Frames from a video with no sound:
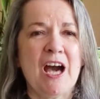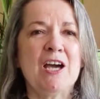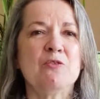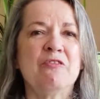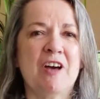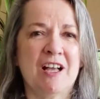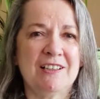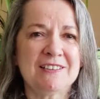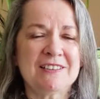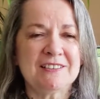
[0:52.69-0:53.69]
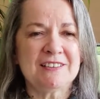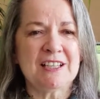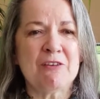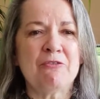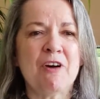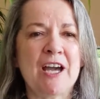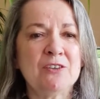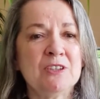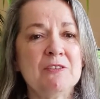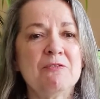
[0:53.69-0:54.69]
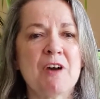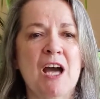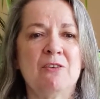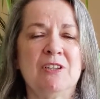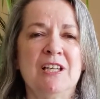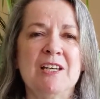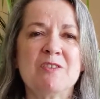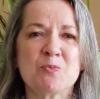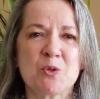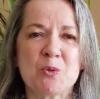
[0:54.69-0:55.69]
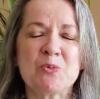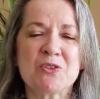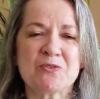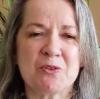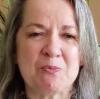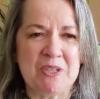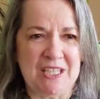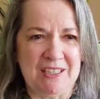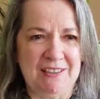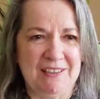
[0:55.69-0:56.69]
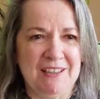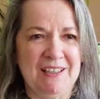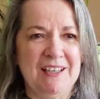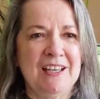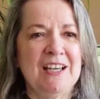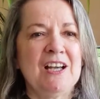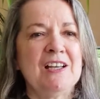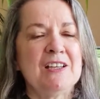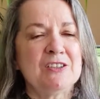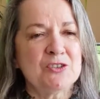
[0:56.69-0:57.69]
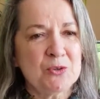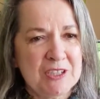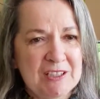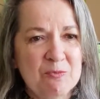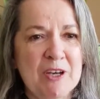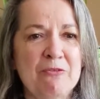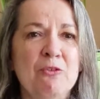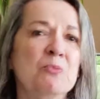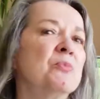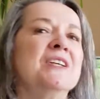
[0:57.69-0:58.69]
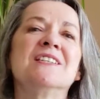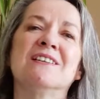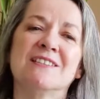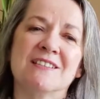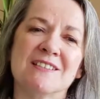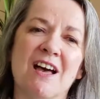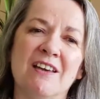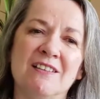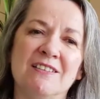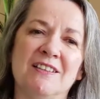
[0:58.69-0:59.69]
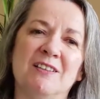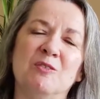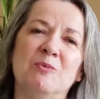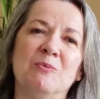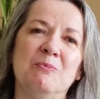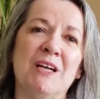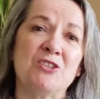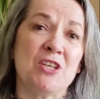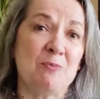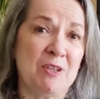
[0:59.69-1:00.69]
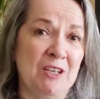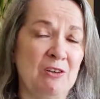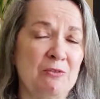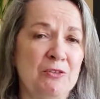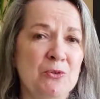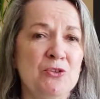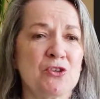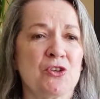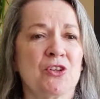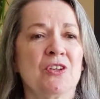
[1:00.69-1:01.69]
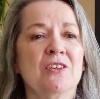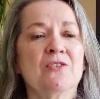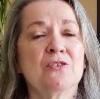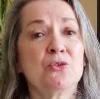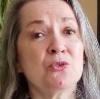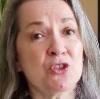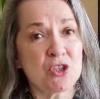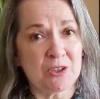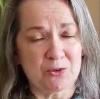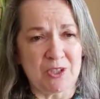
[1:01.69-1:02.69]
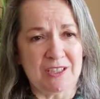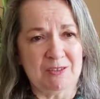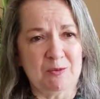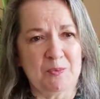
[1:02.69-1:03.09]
I felt that I finally found life's purpose for me to leave my footprints on society by shaping our future through children.